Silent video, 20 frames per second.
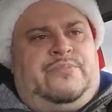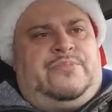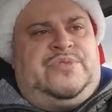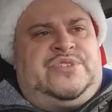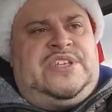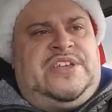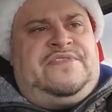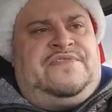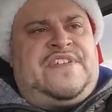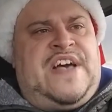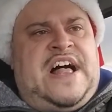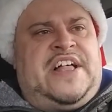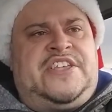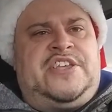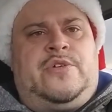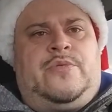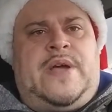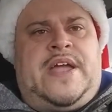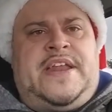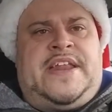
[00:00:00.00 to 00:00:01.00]

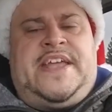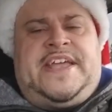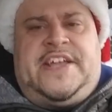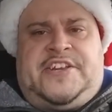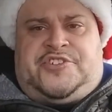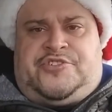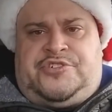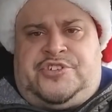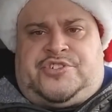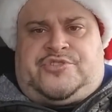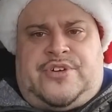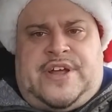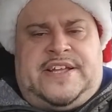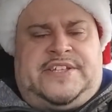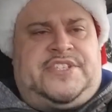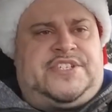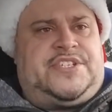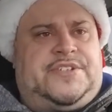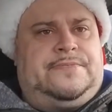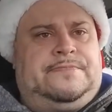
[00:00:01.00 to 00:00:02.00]
devaluating interest
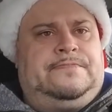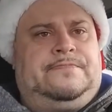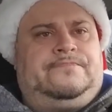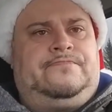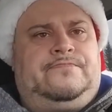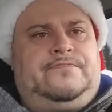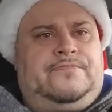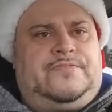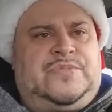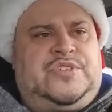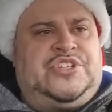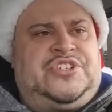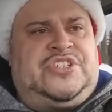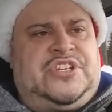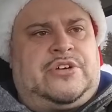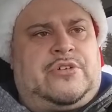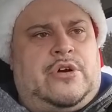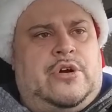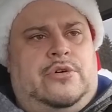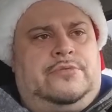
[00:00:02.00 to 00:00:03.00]
rates to
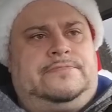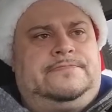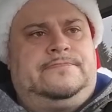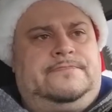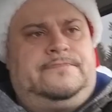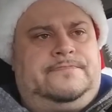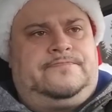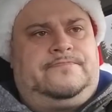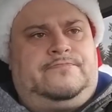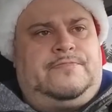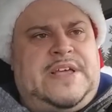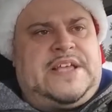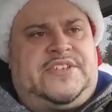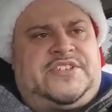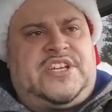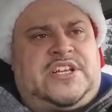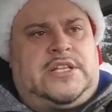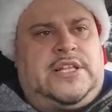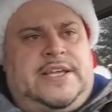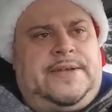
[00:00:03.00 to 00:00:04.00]
zero,
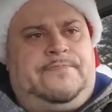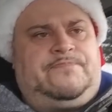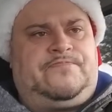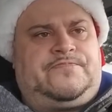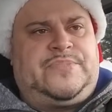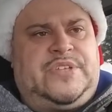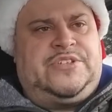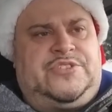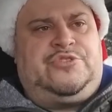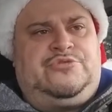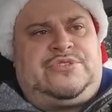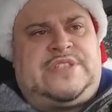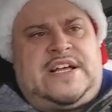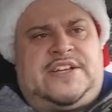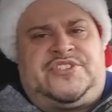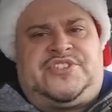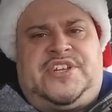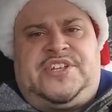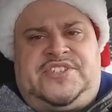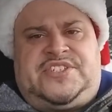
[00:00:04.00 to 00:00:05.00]
basically, in
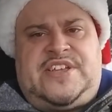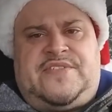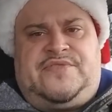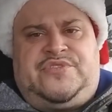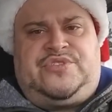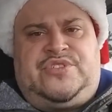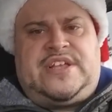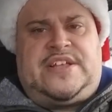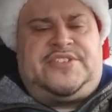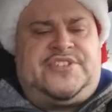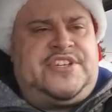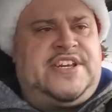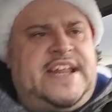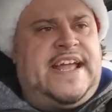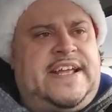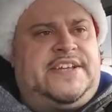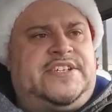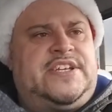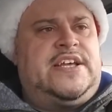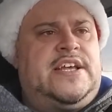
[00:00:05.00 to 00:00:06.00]
2007,
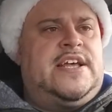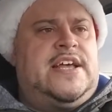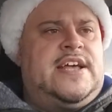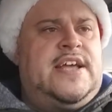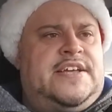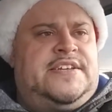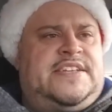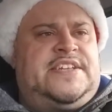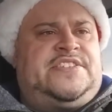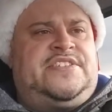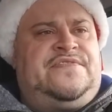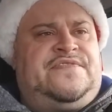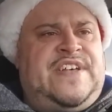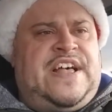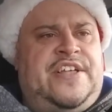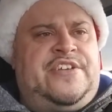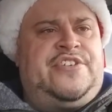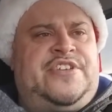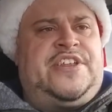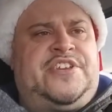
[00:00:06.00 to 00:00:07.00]
2008. They
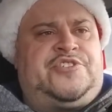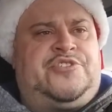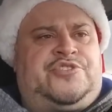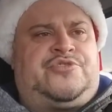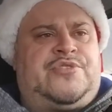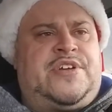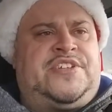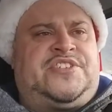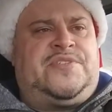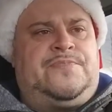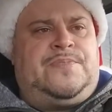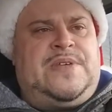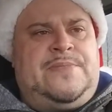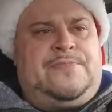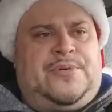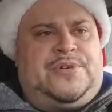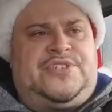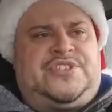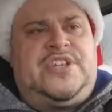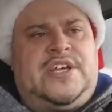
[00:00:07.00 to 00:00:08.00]
devalued interest rates and
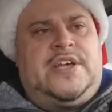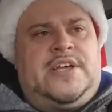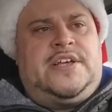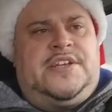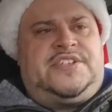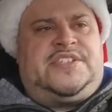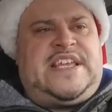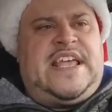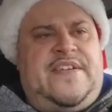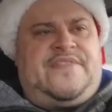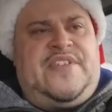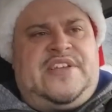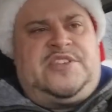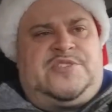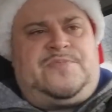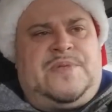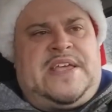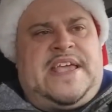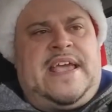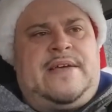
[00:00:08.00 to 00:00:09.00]
people's savings
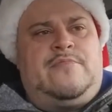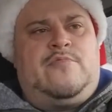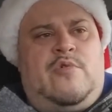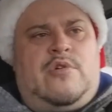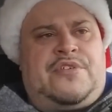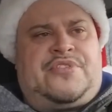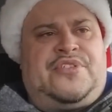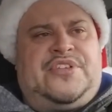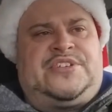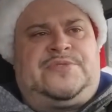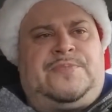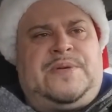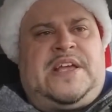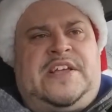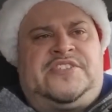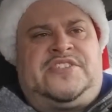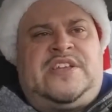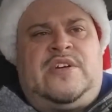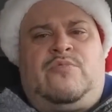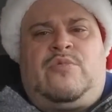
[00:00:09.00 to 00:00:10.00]
became worthless
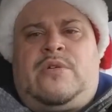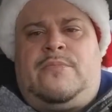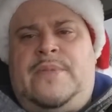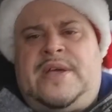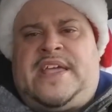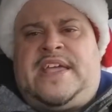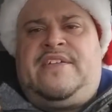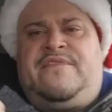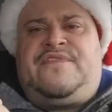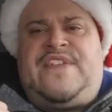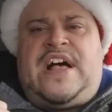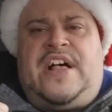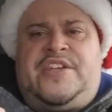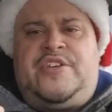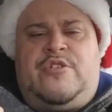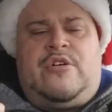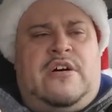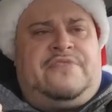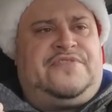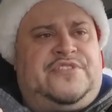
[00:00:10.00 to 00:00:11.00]
because they weren't making
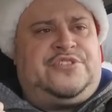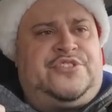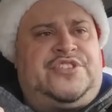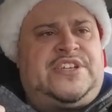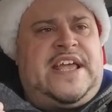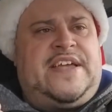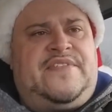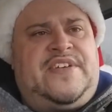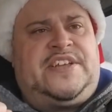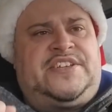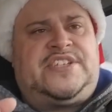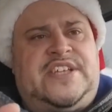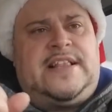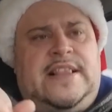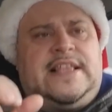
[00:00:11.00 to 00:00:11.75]
value off their savings.